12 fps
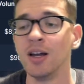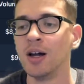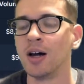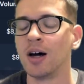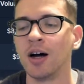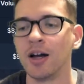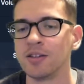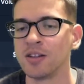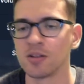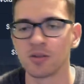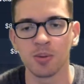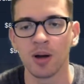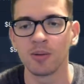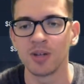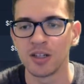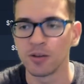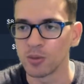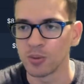And then there's probably
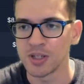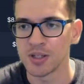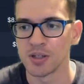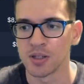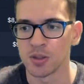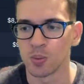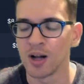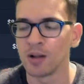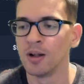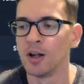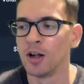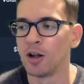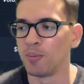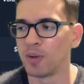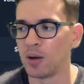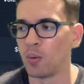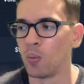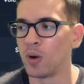different reasons as well.
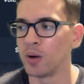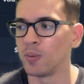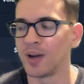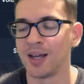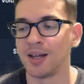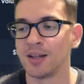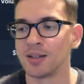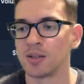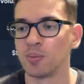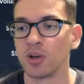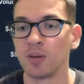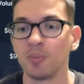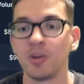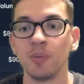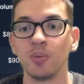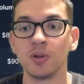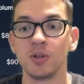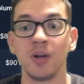But one way to bring people
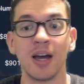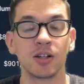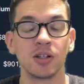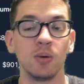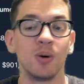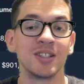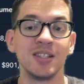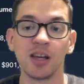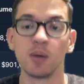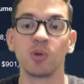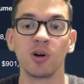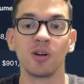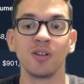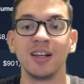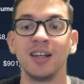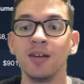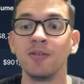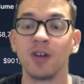to actually want to temporarily
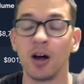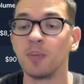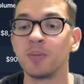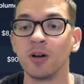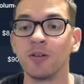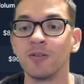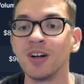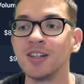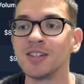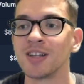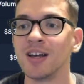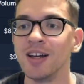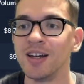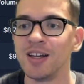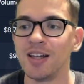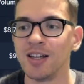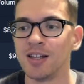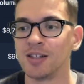give up their funds
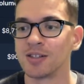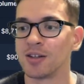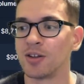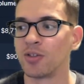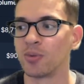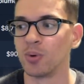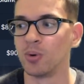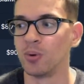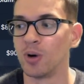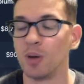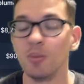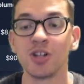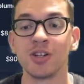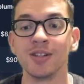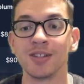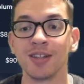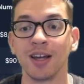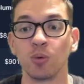is through emissions,
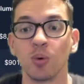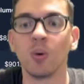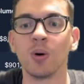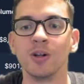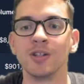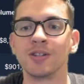like rewards.